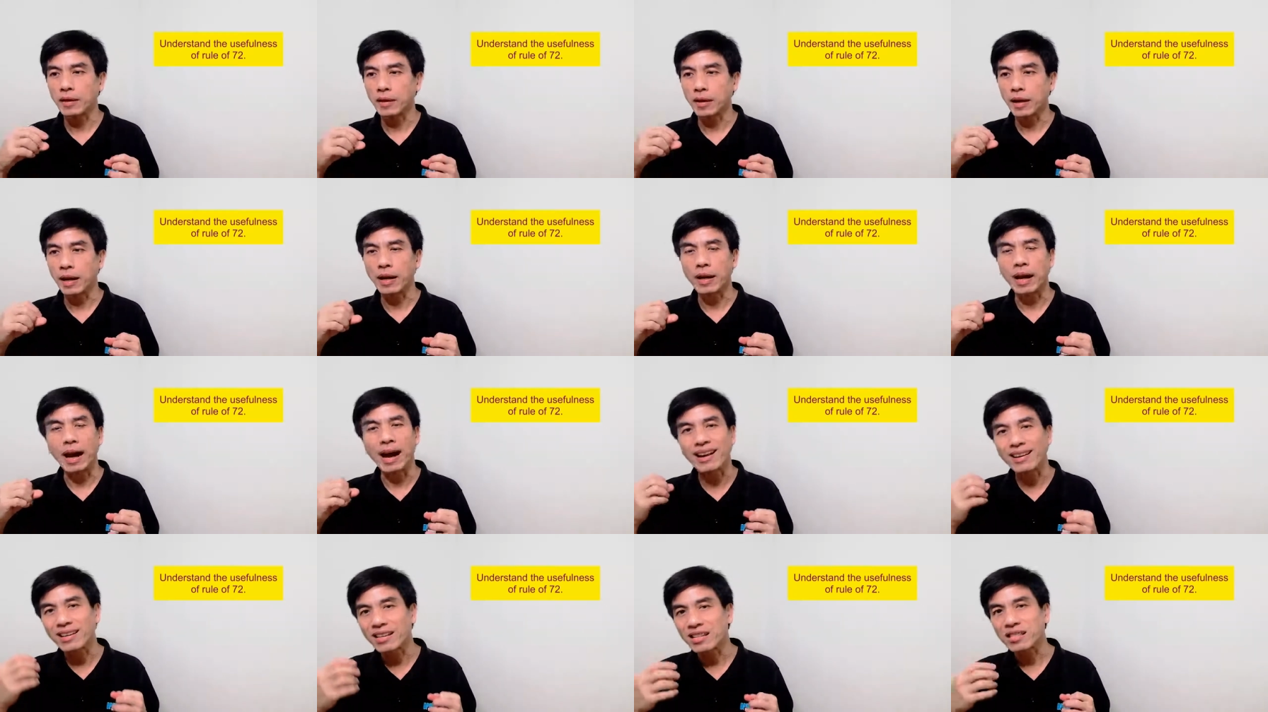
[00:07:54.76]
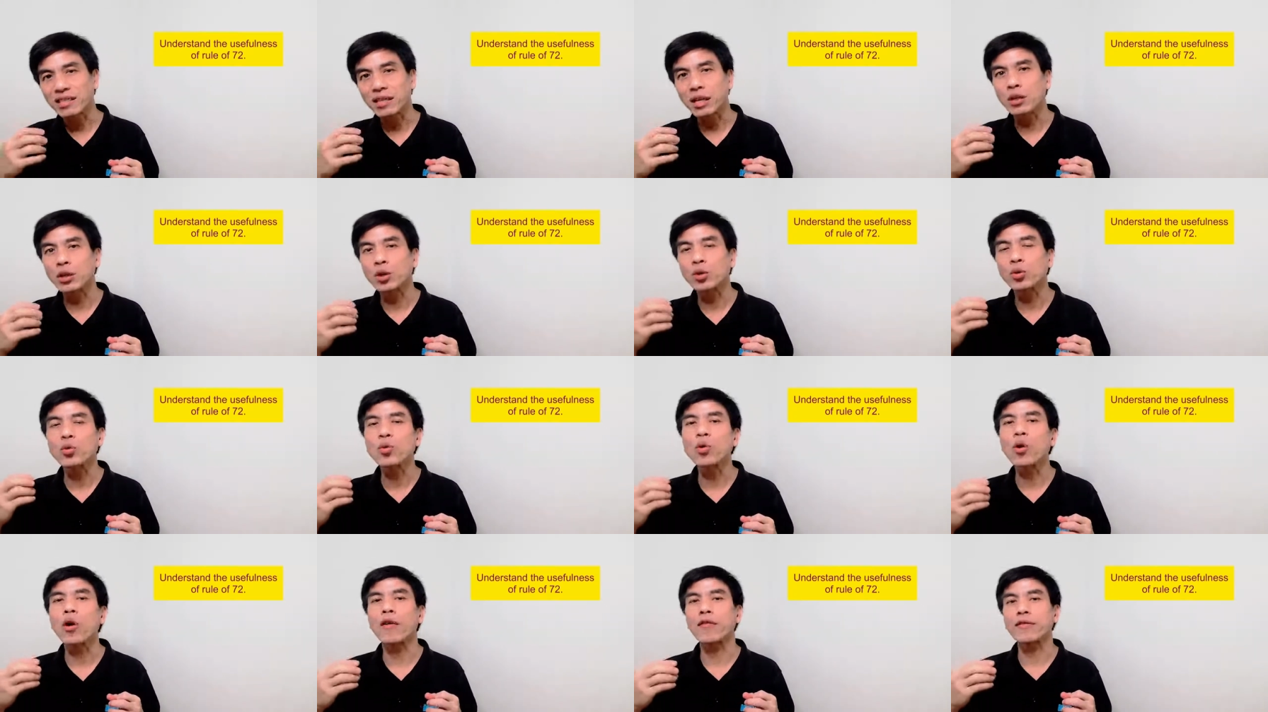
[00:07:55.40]
and understand
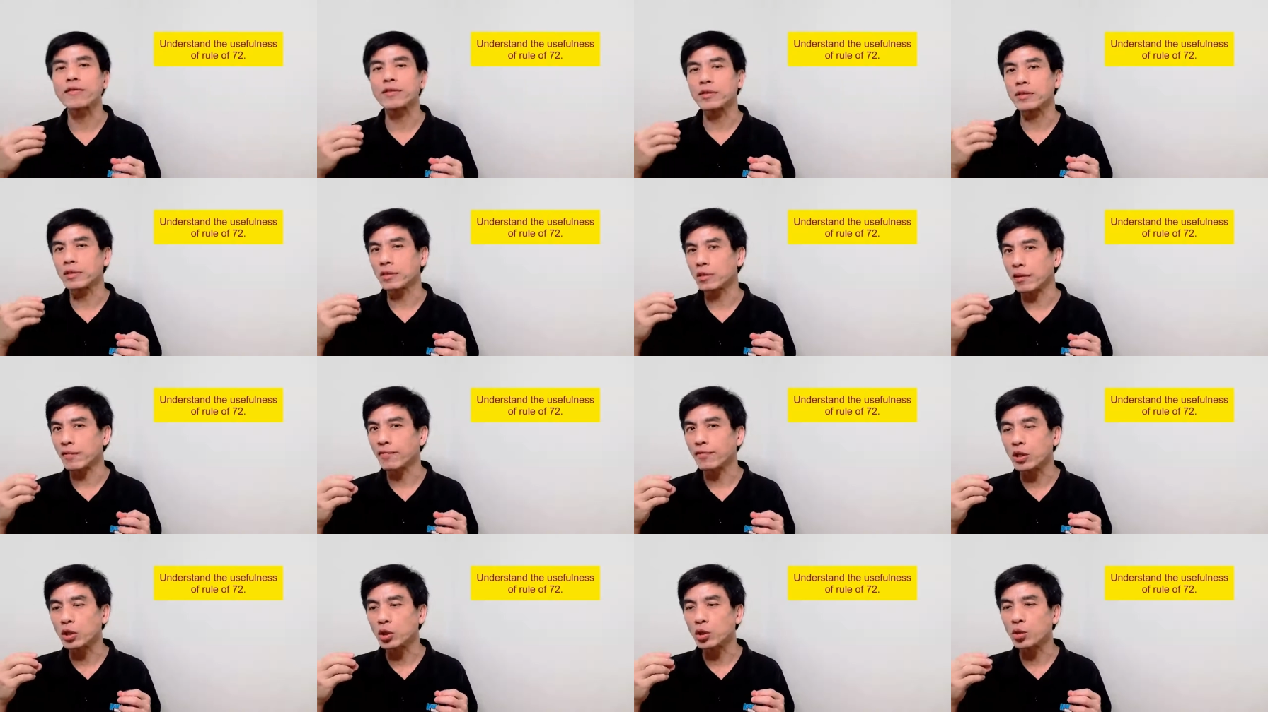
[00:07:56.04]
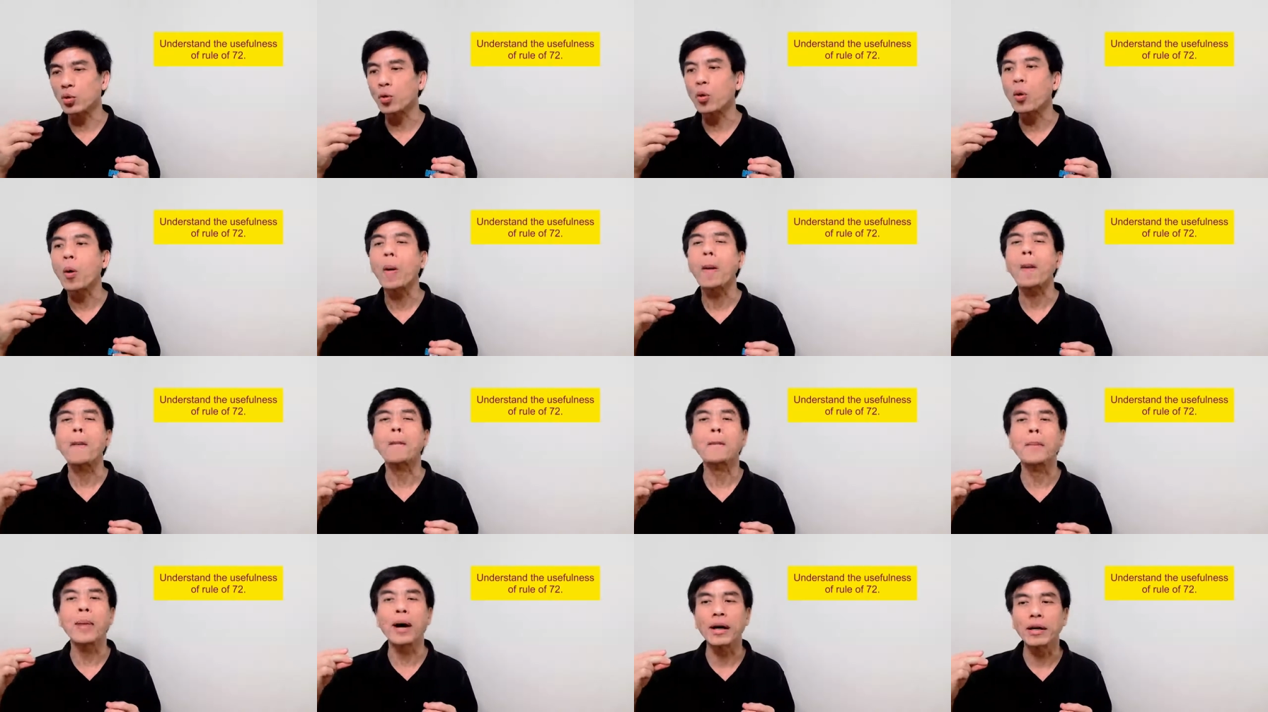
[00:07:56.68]
rule of 72
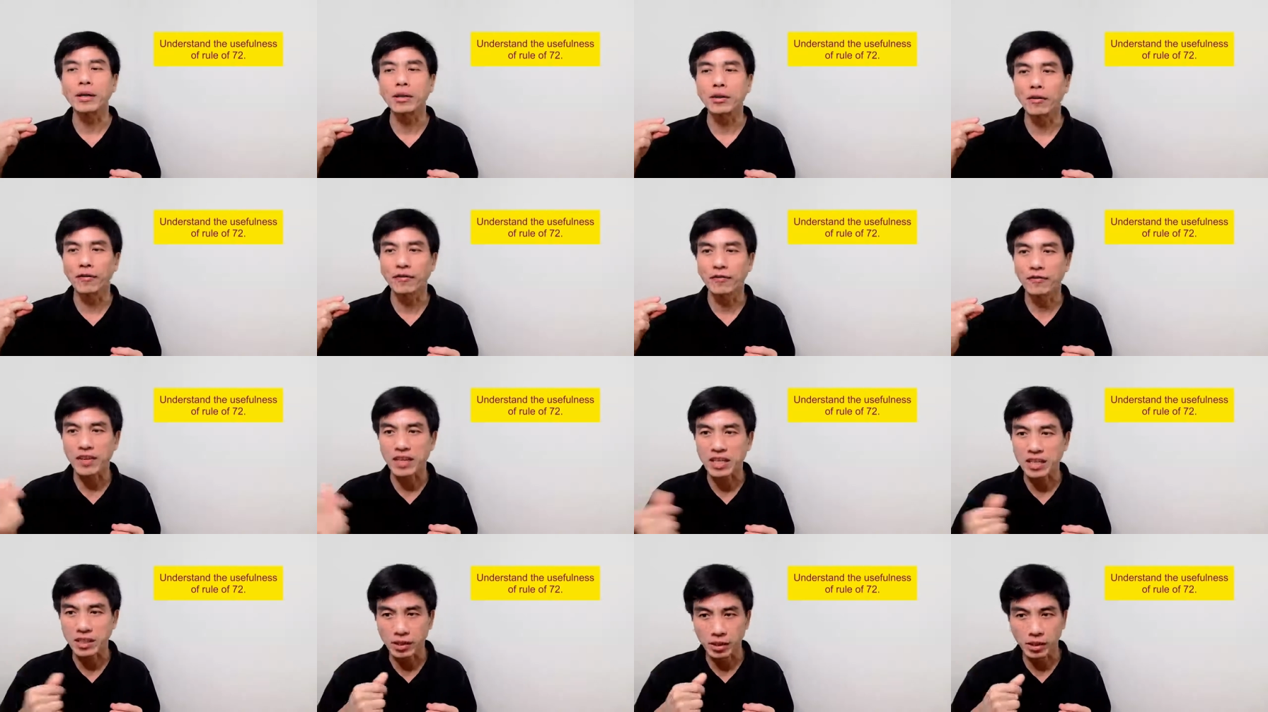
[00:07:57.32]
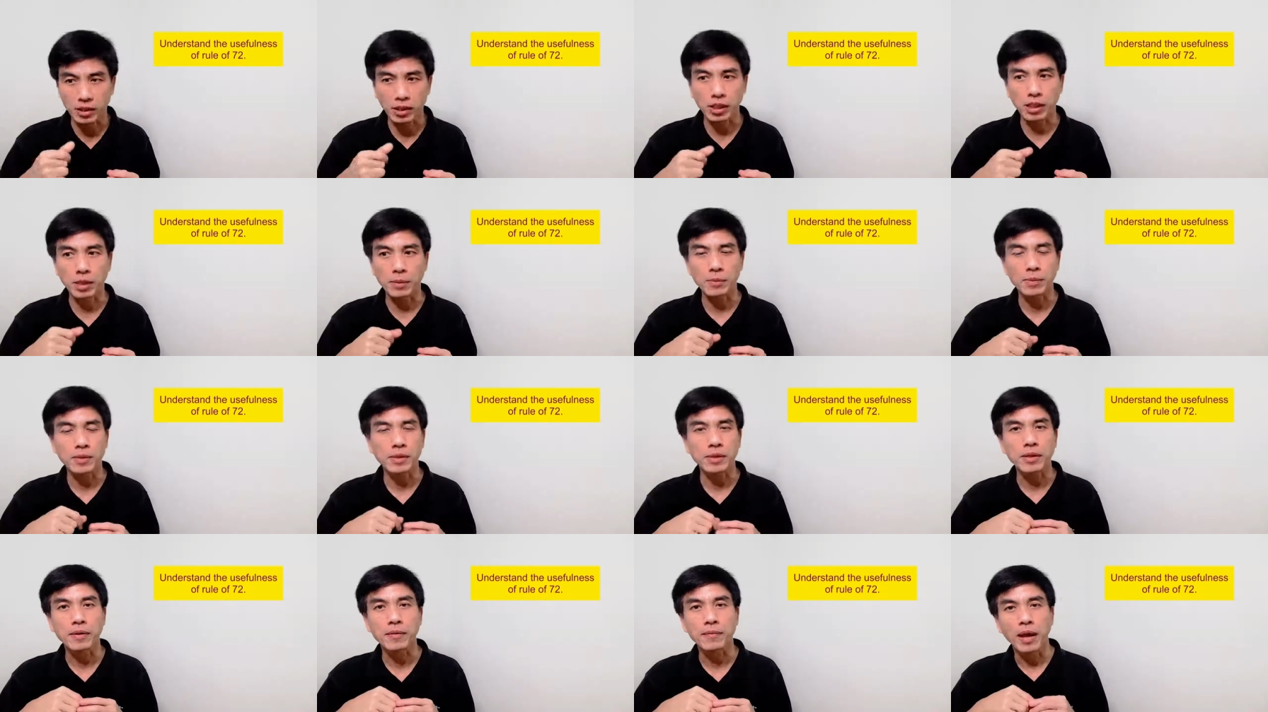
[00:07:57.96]
by your
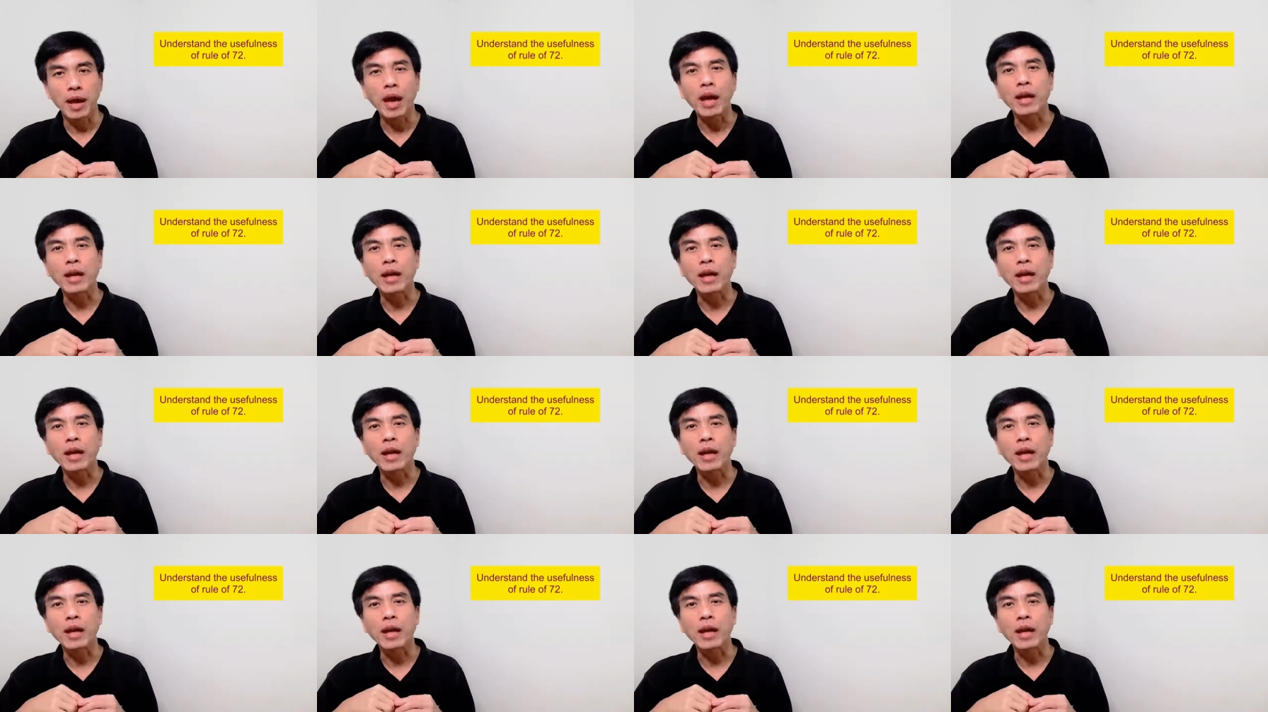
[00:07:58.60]
fingertips,